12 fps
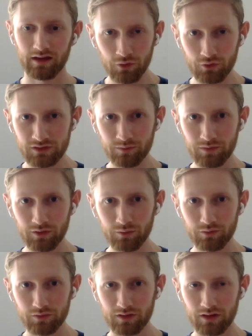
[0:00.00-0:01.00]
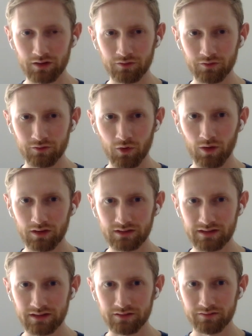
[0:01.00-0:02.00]
there's something kind of
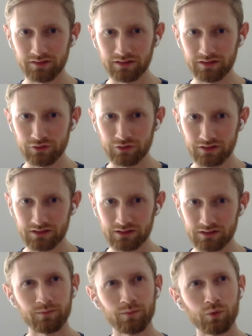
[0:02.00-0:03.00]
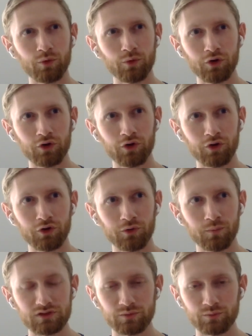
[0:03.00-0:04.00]
qualitatively just
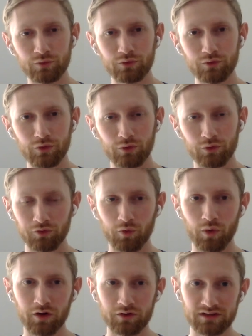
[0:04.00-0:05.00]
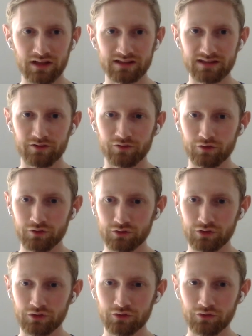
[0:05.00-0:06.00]
more smooth or requires less effort
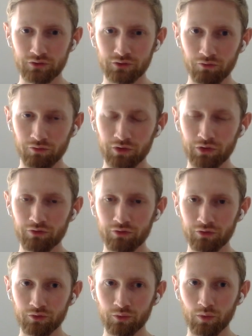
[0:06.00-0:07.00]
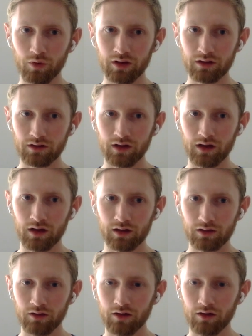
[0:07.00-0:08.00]
to read through what
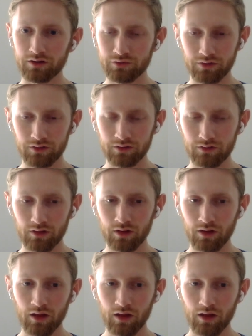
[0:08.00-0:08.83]
Claude has written,